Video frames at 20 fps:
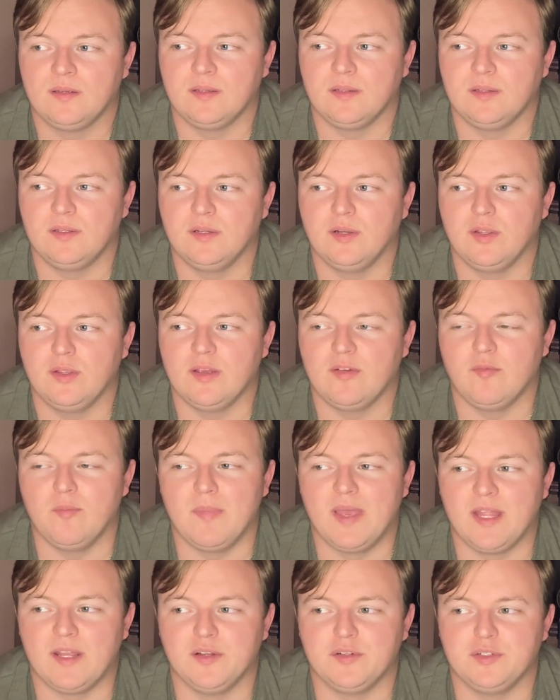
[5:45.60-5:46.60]
you know, you have
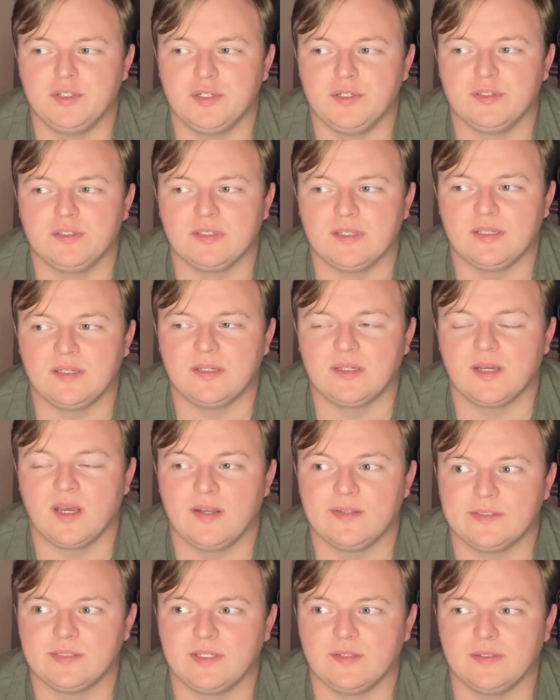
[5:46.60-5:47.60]
managers like
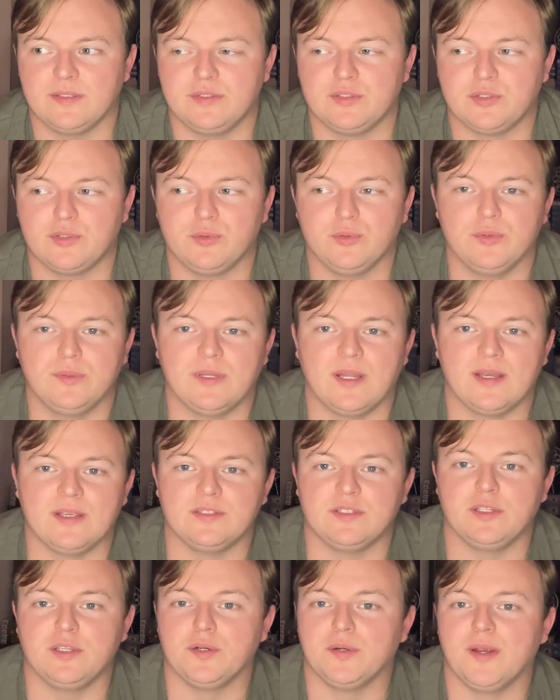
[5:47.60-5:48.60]
constantly
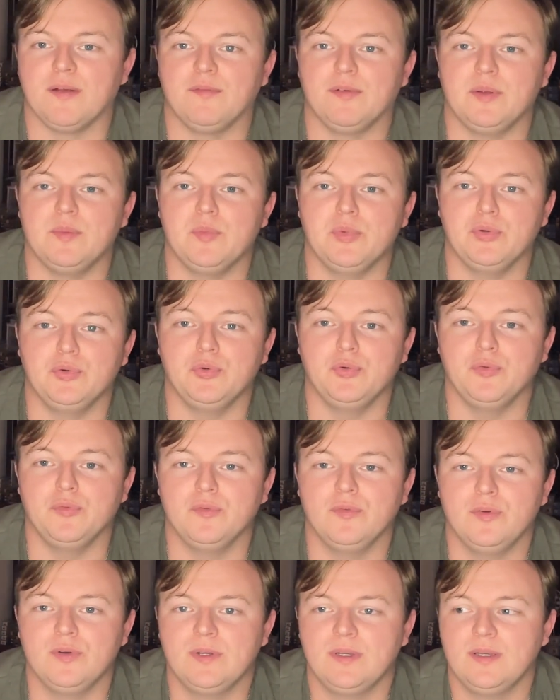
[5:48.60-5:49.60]
scrutinizing your every
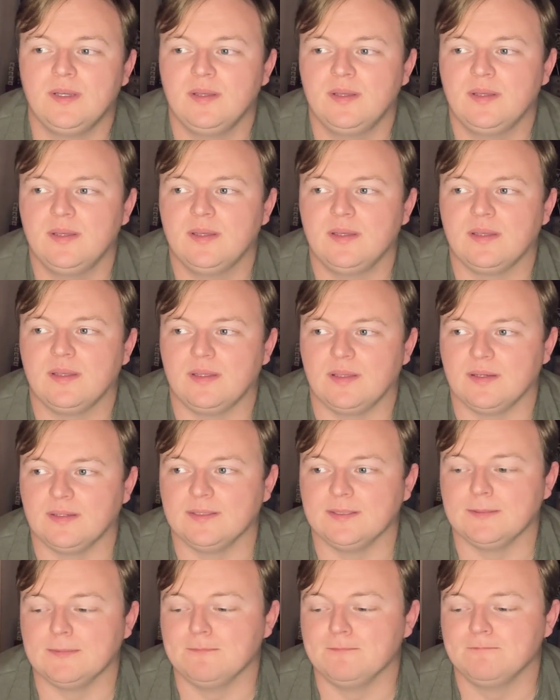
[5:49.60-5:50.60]
move,
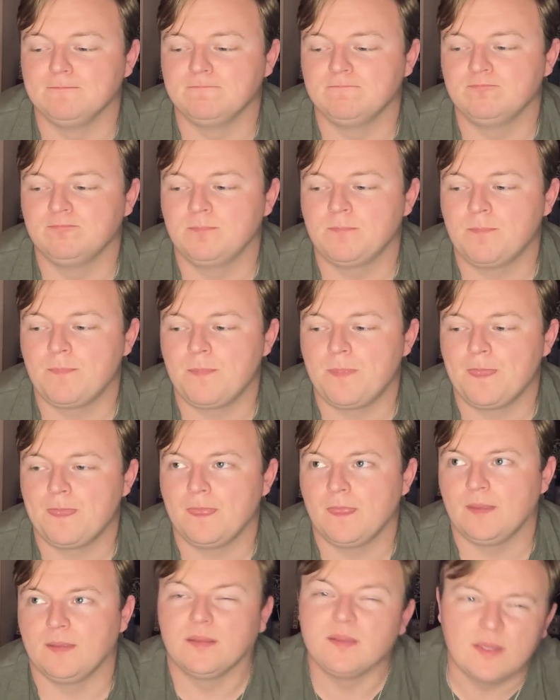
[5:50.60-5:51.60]
um,
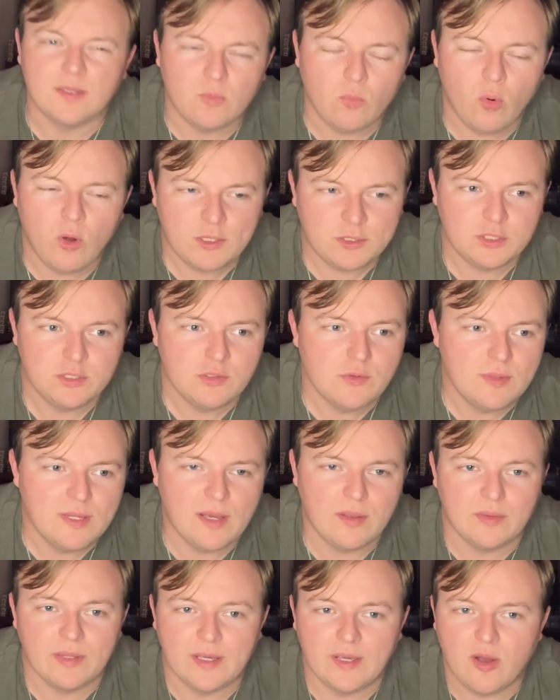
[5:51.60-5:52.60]
like watching you
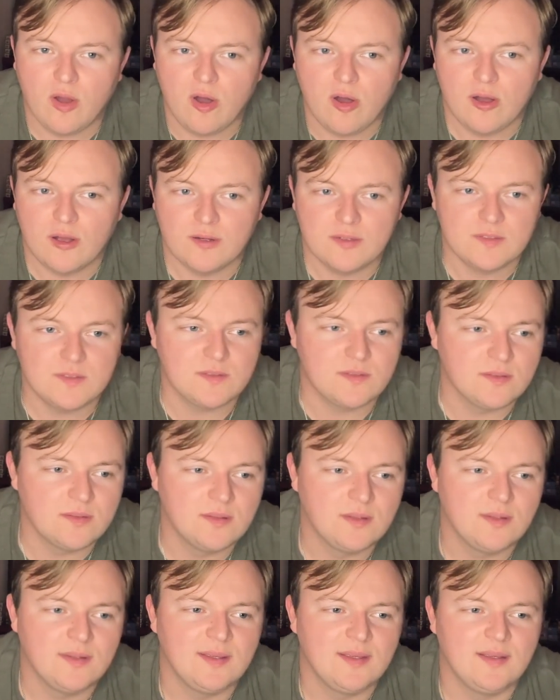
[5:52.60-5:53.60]
down like hawks.
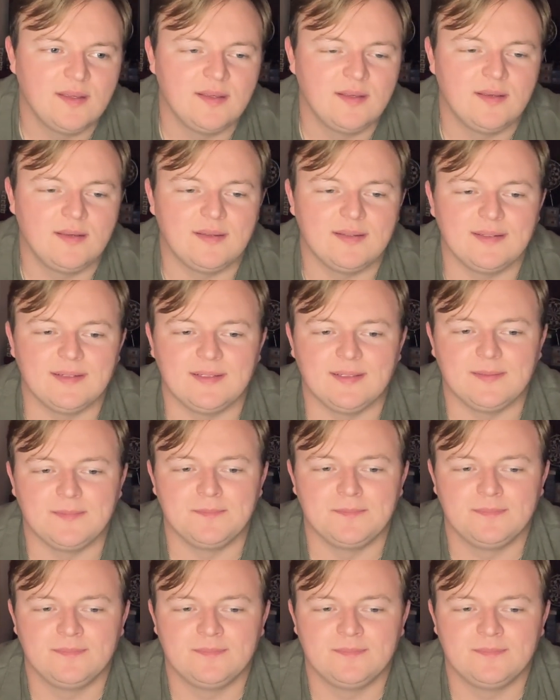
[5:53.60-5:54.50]
Um,